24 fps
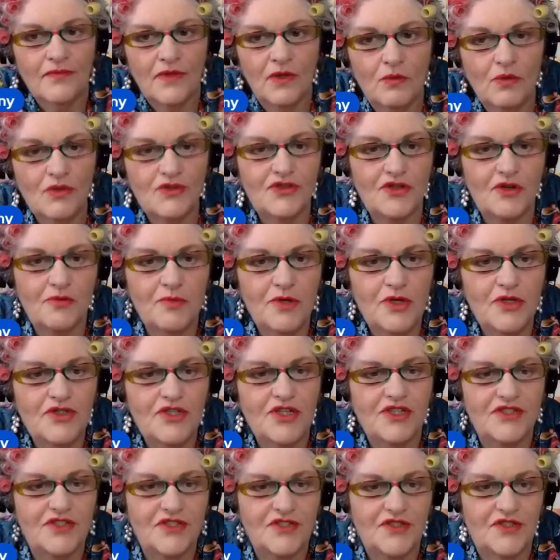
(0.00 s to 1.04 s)
What sort of
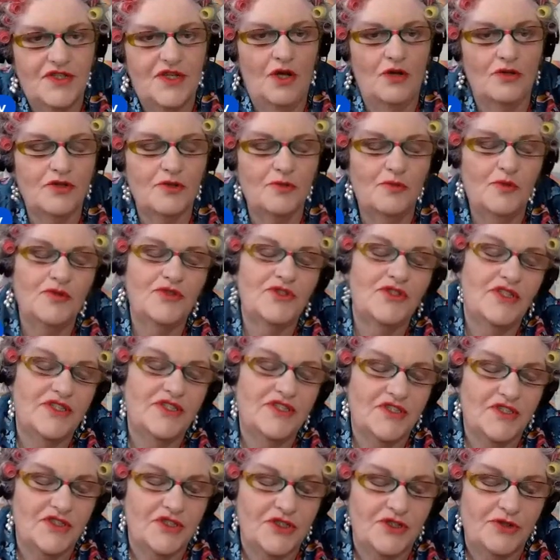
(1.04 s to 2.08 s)
music does the octopus
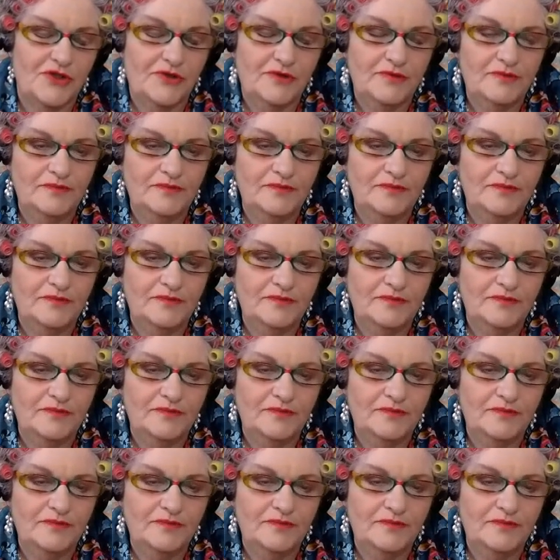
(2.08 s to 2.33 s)
listen to?